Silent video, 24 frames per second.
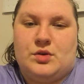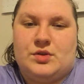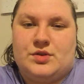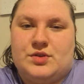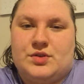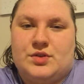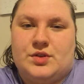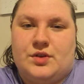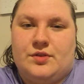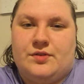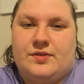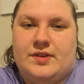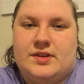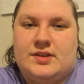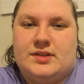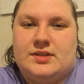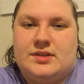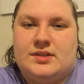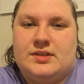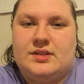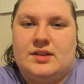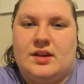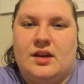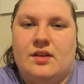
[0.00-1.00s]
surface
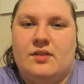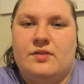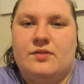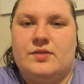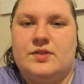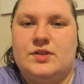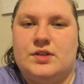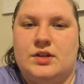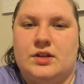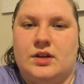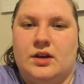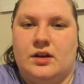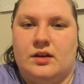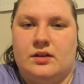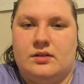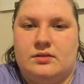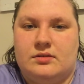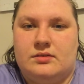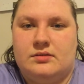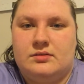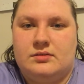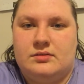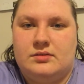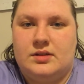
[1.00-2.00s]
stuff. She got,
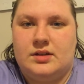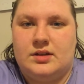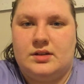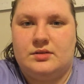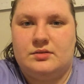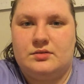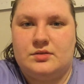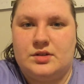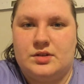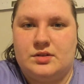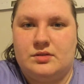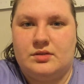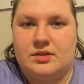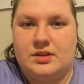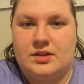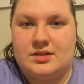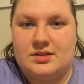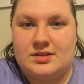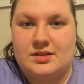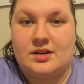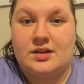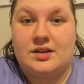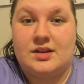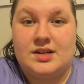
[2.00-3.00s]
you know, she really
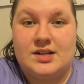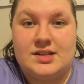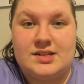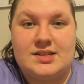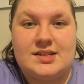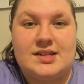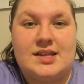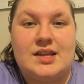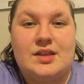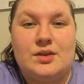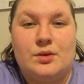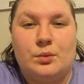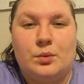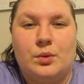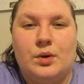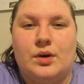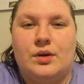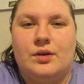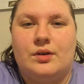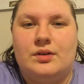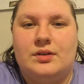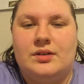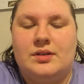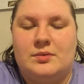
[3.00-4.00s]
started to see the
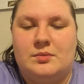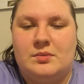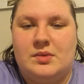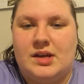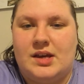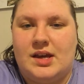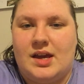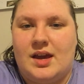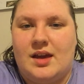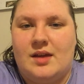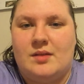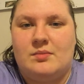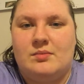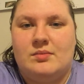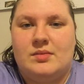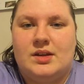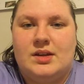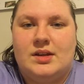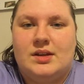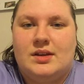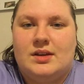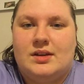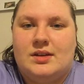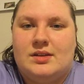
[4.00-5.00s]
world and became
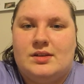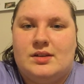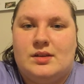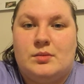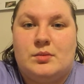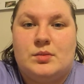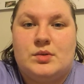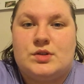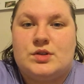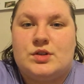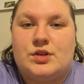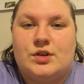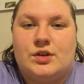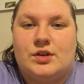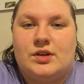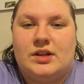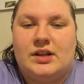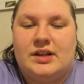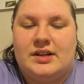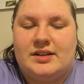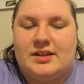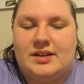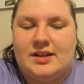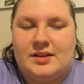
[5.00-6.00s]
the mature
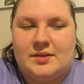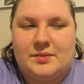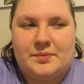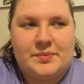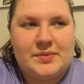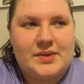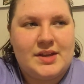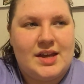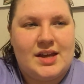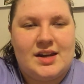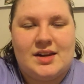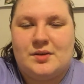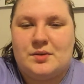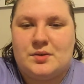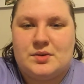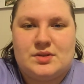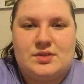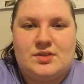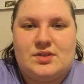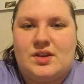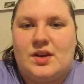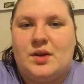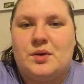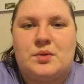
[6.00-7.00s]
Glinda, and it
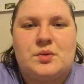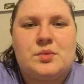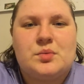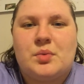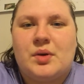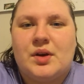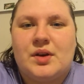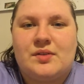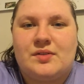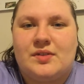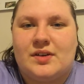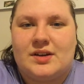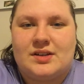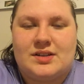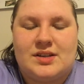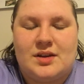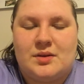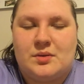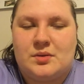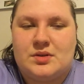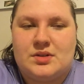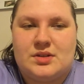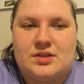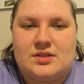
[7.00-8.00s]
was perfect.
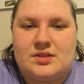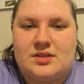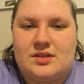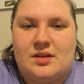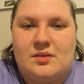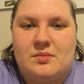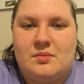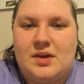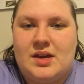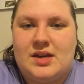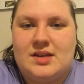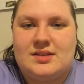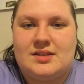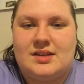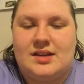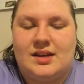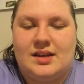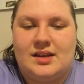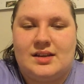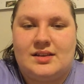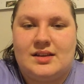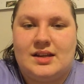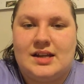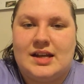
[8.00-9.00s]
They were just
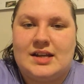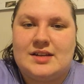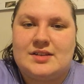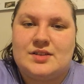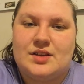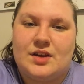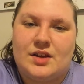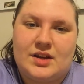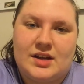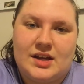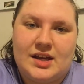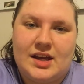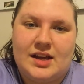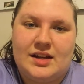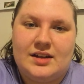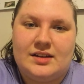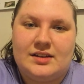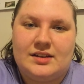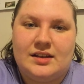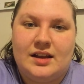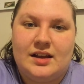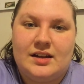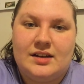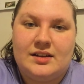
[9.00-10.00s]
amazing. And then I saw it again
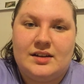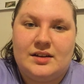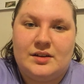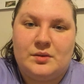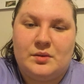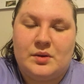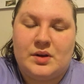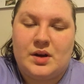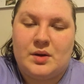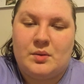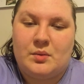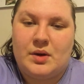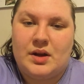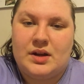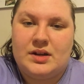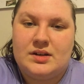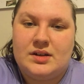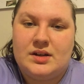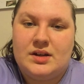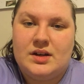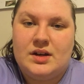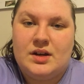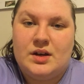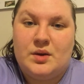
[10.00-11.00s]
in London when I
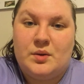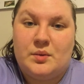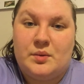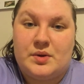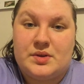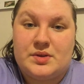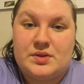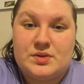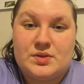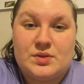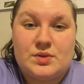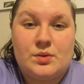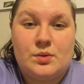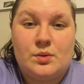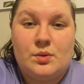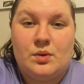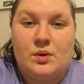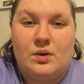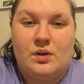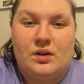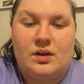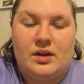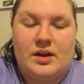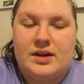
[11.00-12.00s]
went with
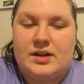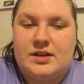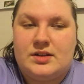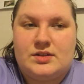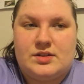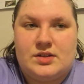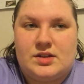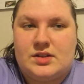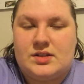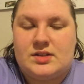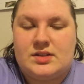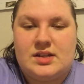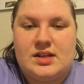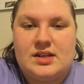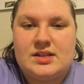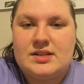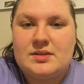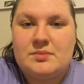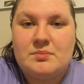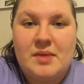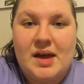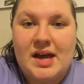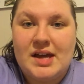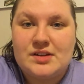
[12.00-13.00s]
school, and
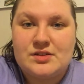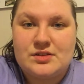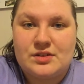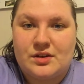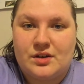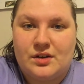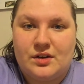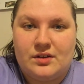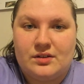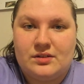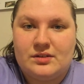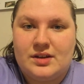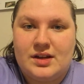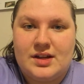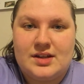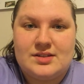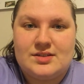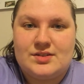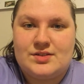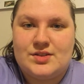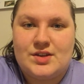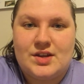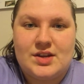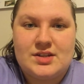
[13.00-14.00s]
it's magical.
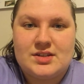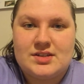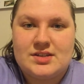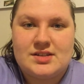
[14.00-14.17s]
It's